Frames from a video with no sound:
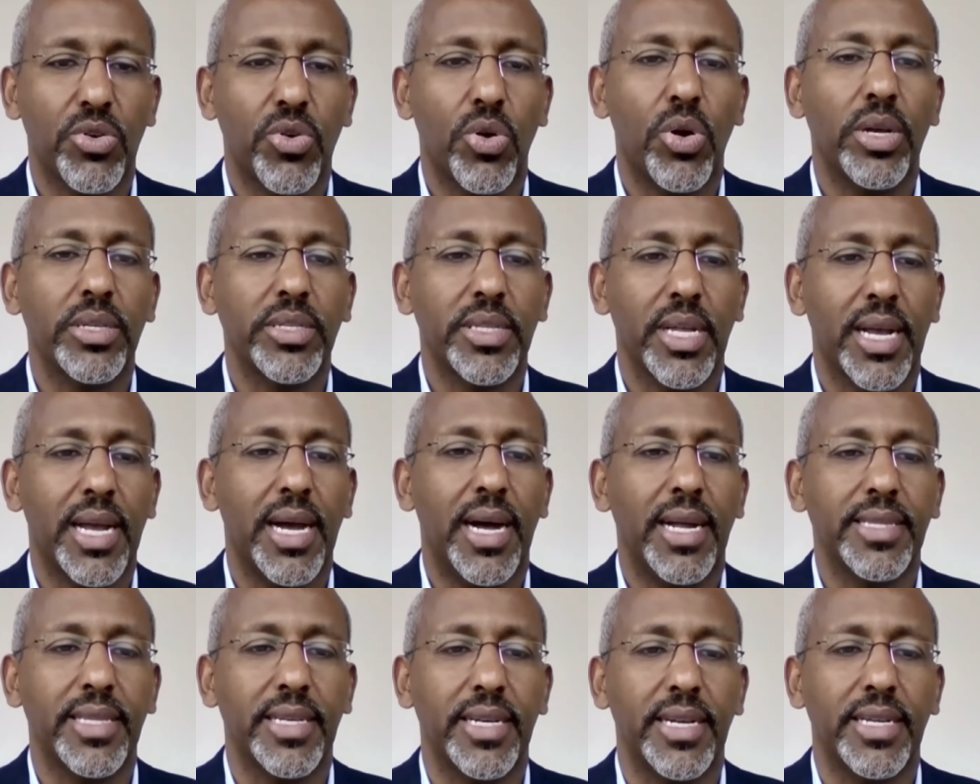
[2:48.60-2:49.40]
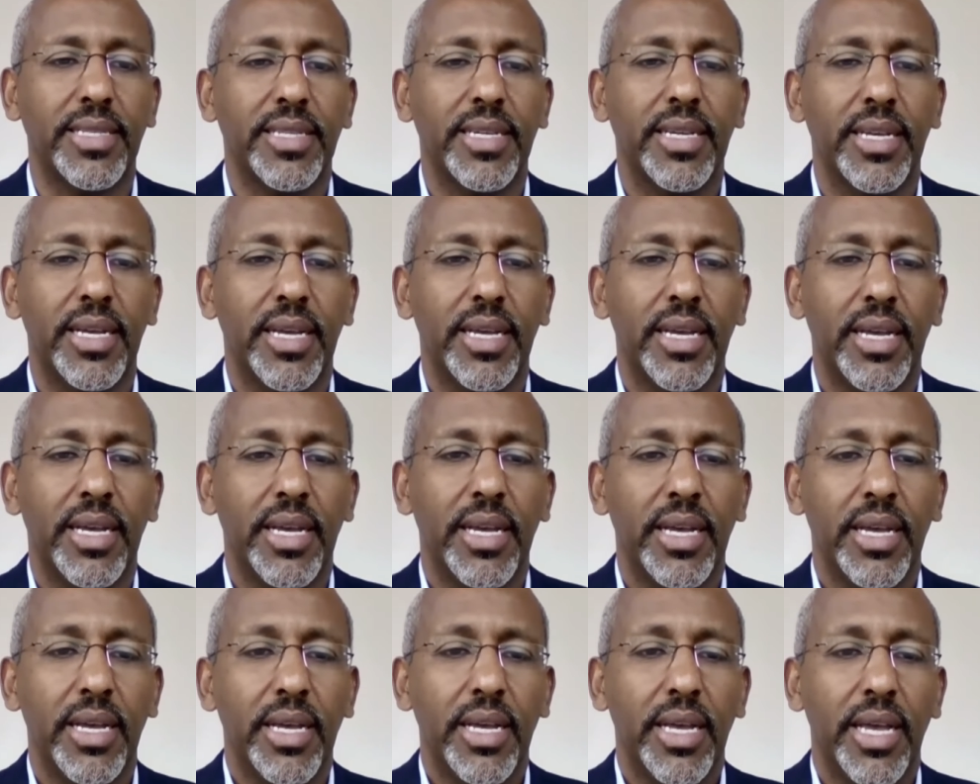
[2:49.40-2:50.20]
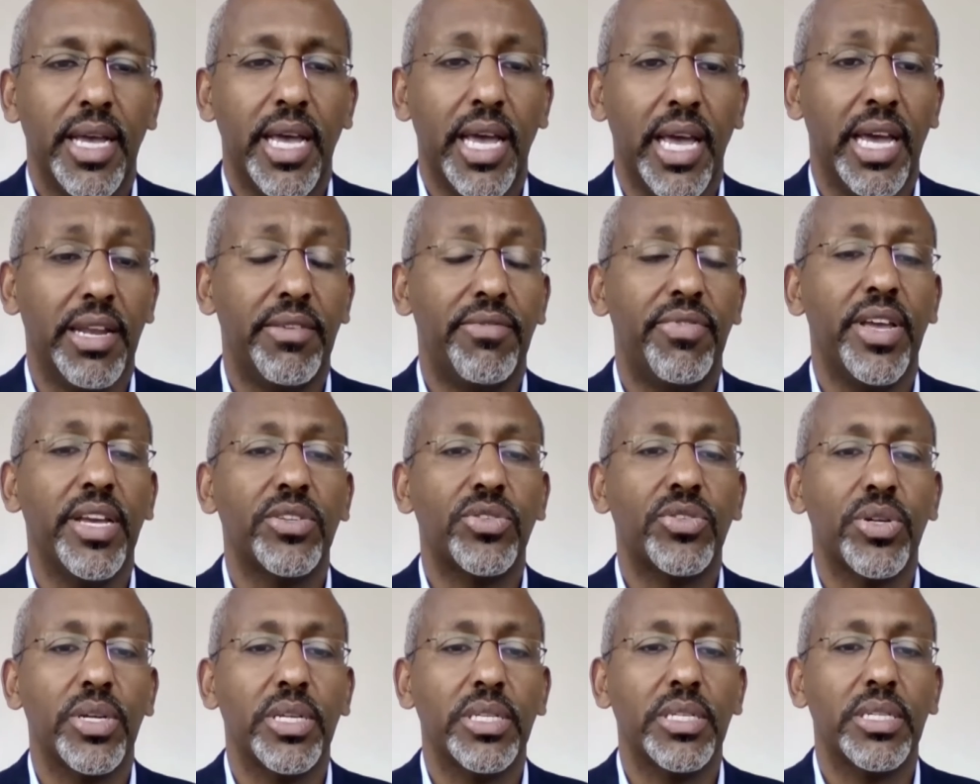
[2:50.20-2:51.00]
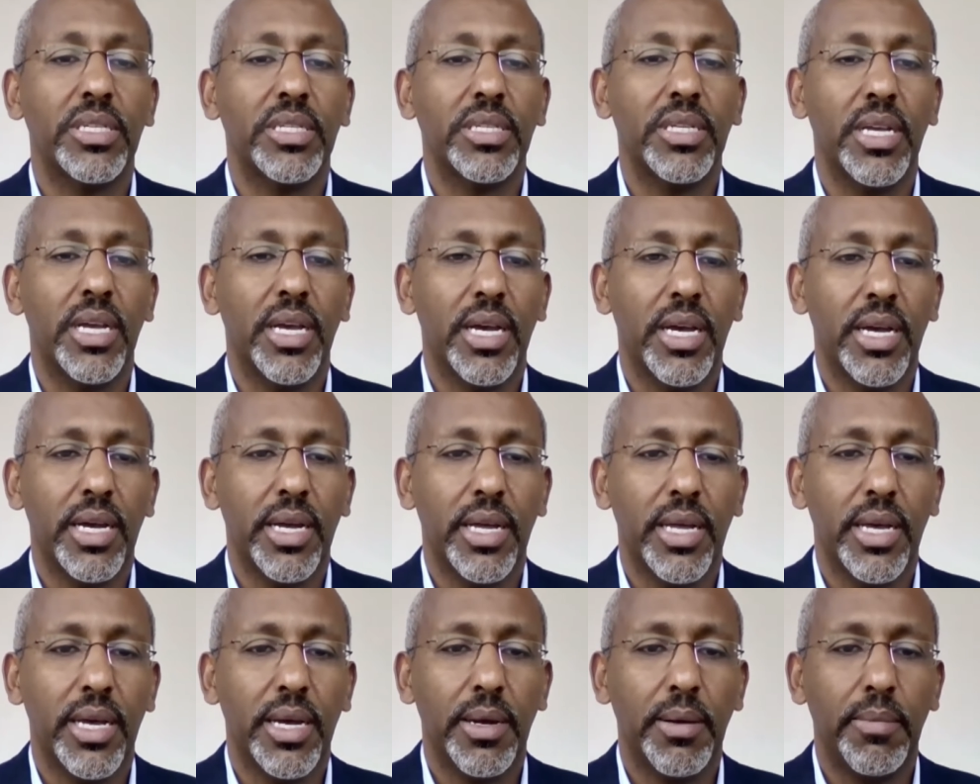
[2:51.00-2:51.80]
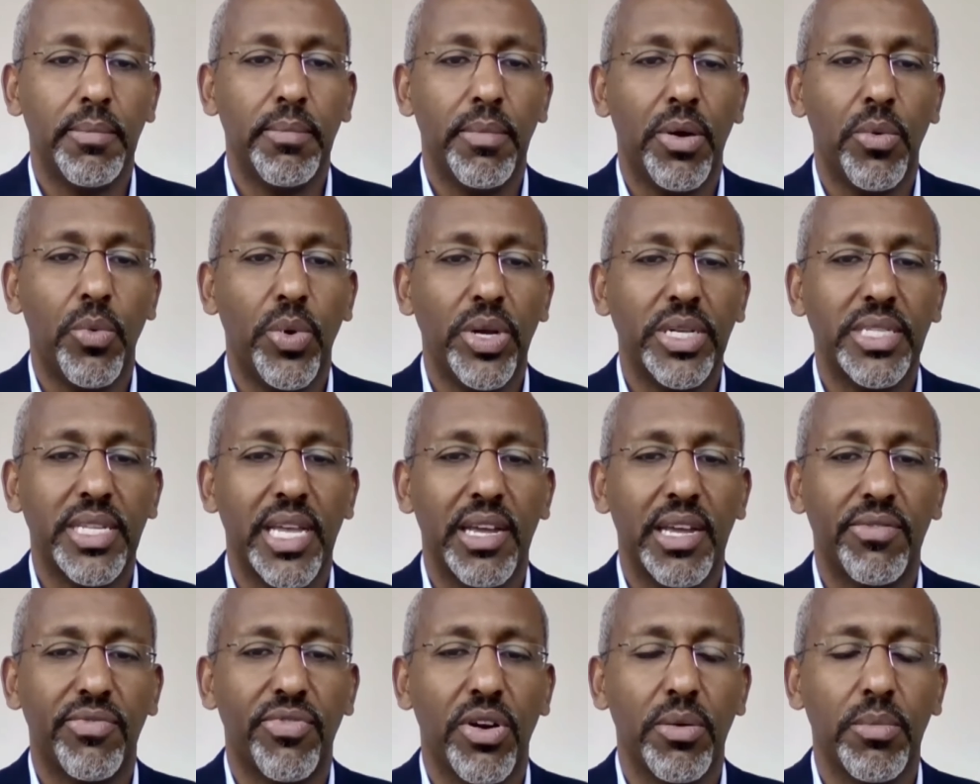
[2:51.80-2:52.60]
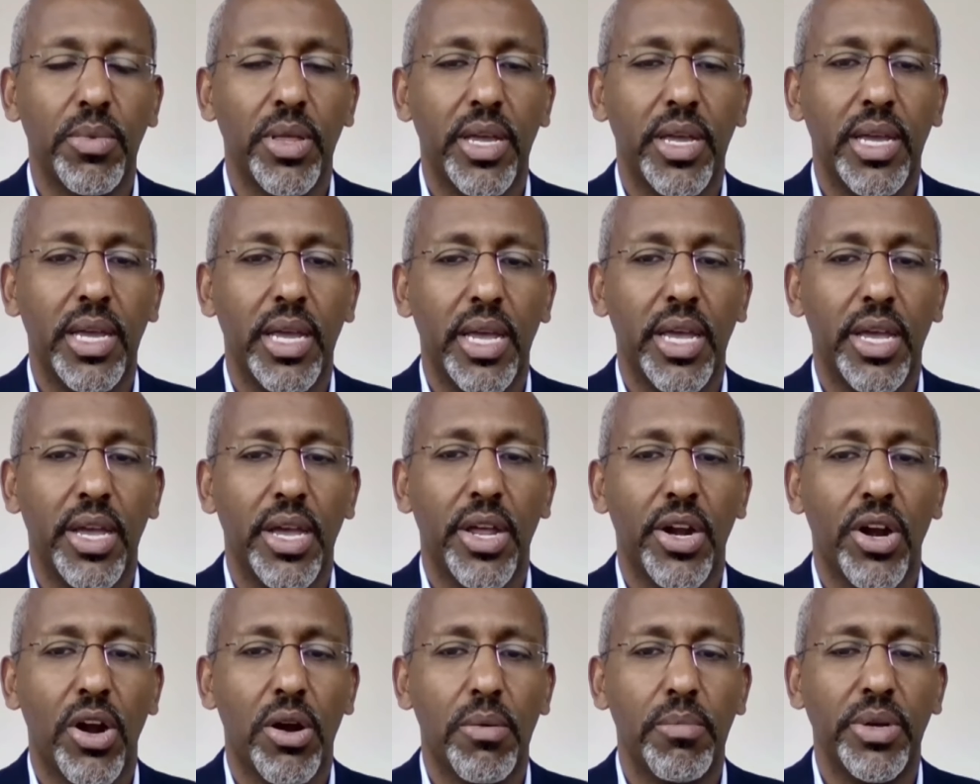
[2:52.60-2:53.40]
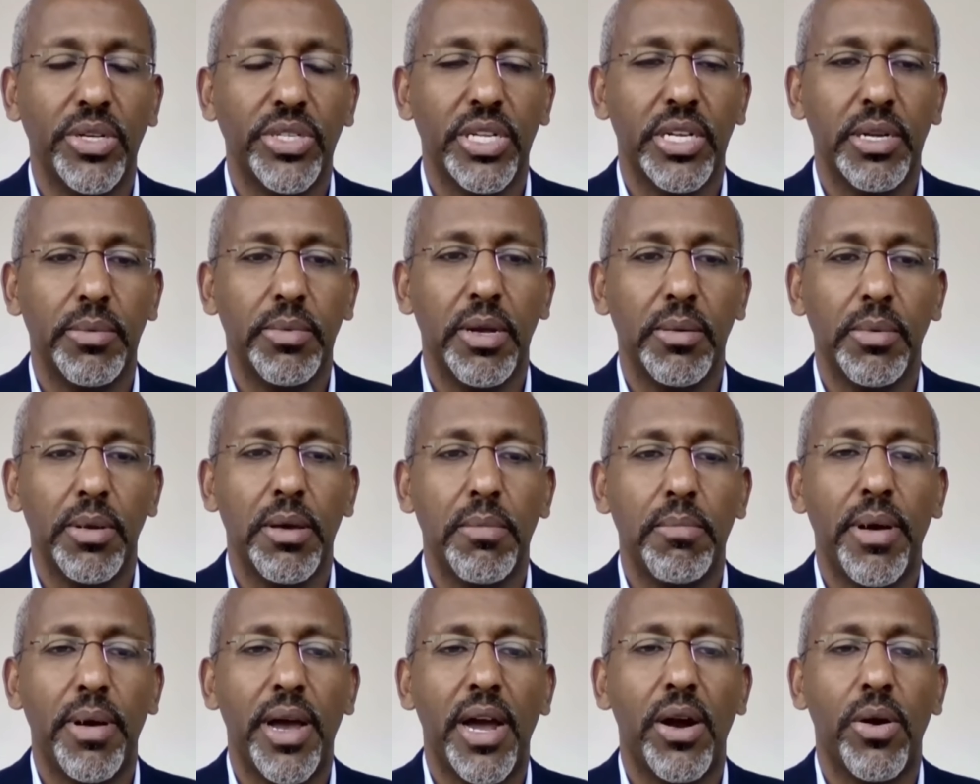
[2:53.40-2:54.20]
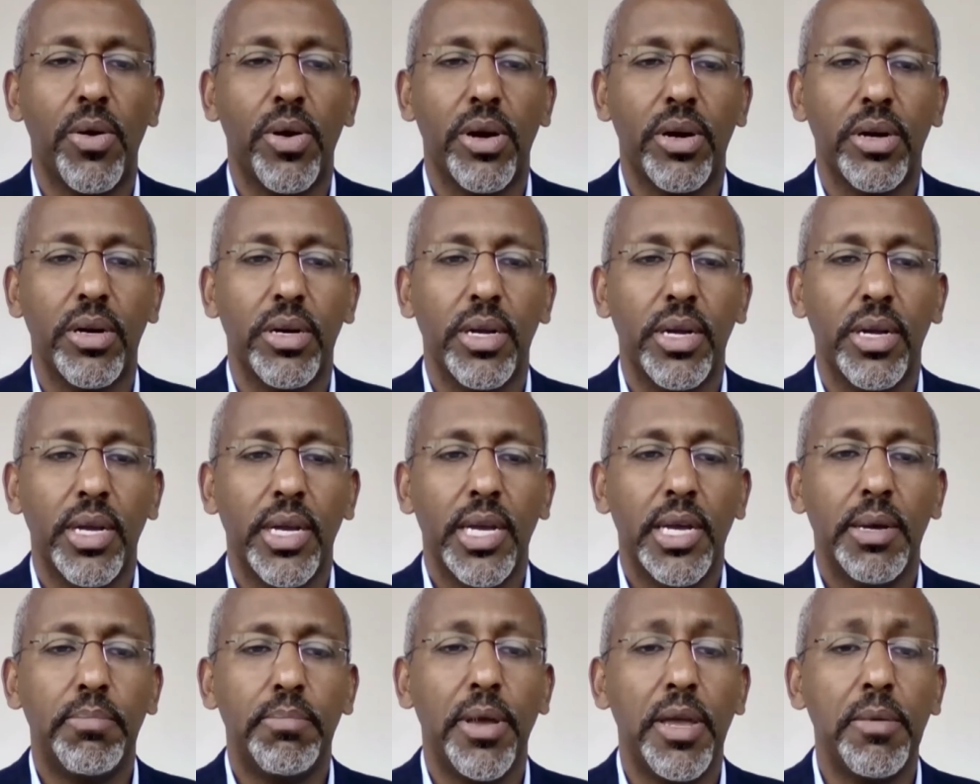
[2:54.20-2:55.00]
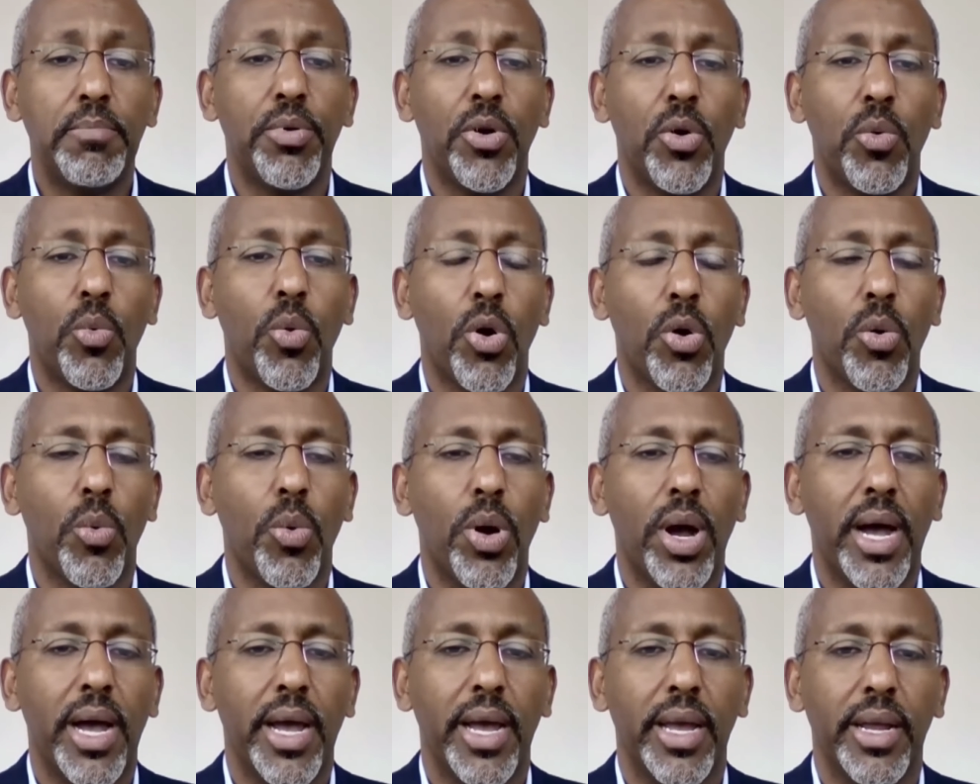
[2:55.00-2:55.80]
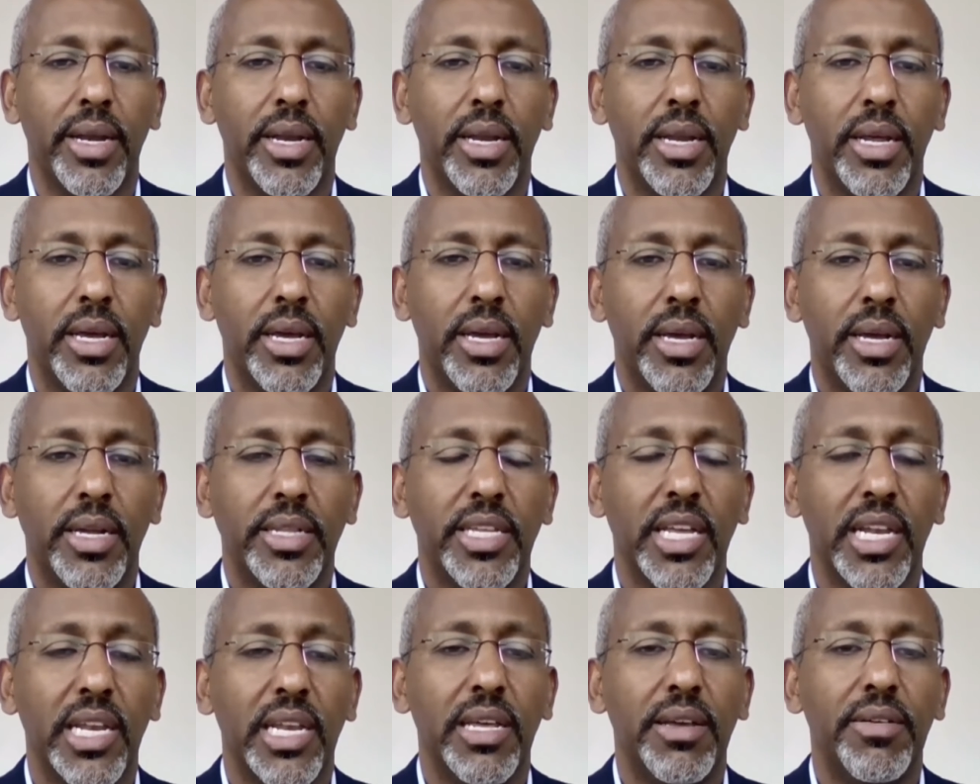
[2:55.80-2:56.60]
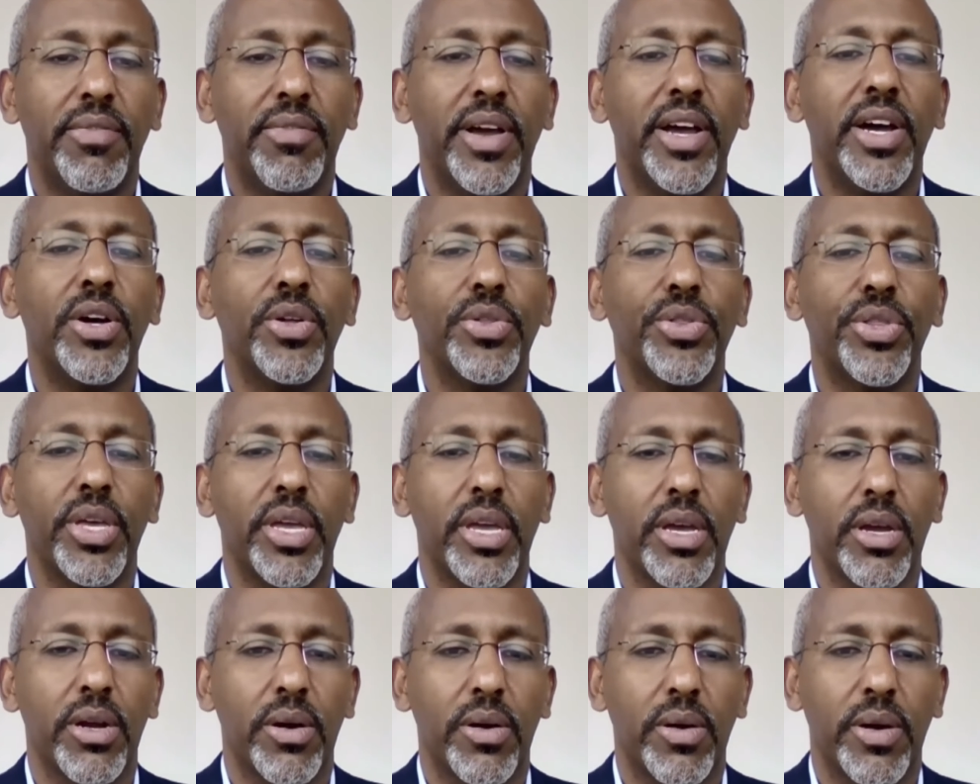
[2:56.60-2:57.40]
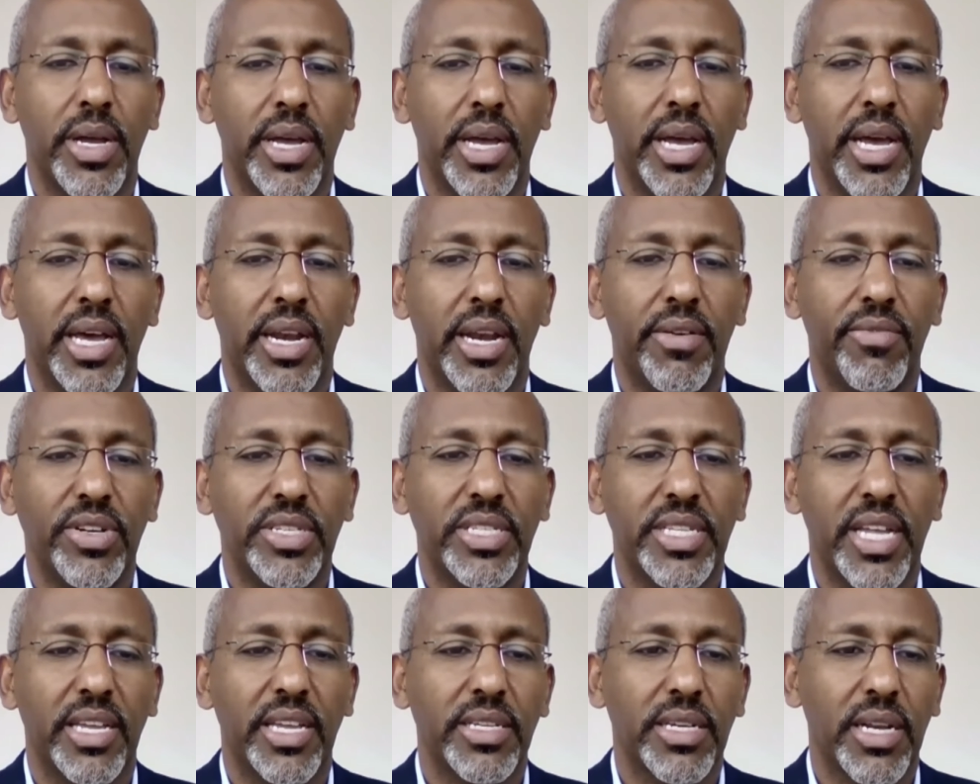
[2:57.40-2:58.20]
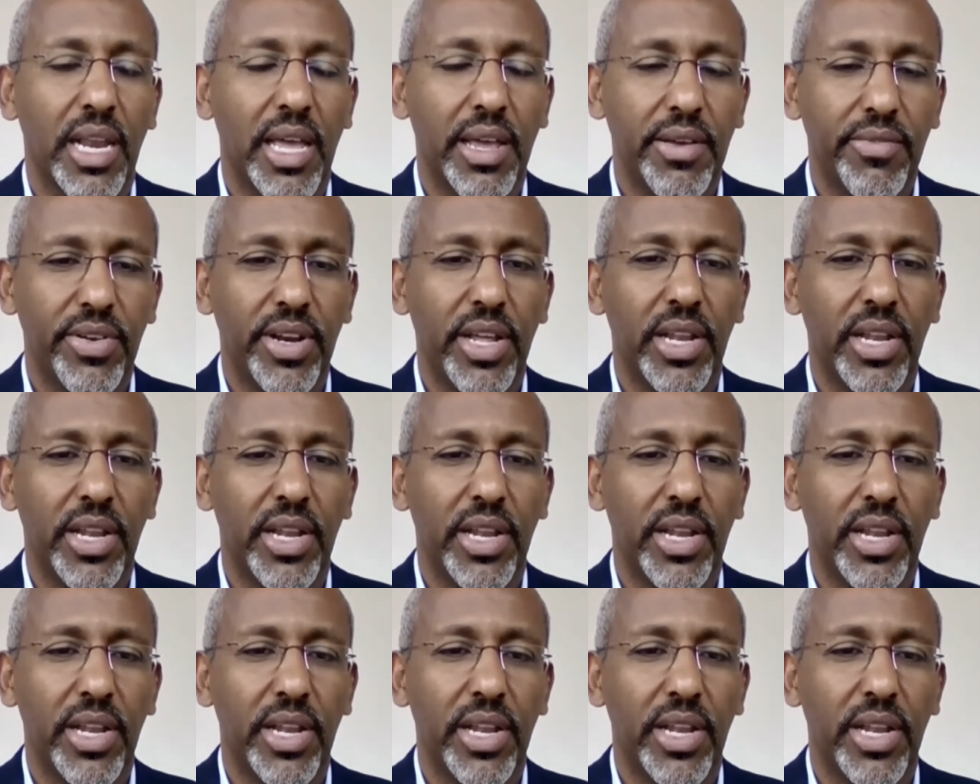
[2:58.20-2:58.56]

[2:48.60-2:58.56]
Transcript: across the continent. At Viatris, we stand firmly in our mission to be able to empower people worldwide to live healthier at every stage of life.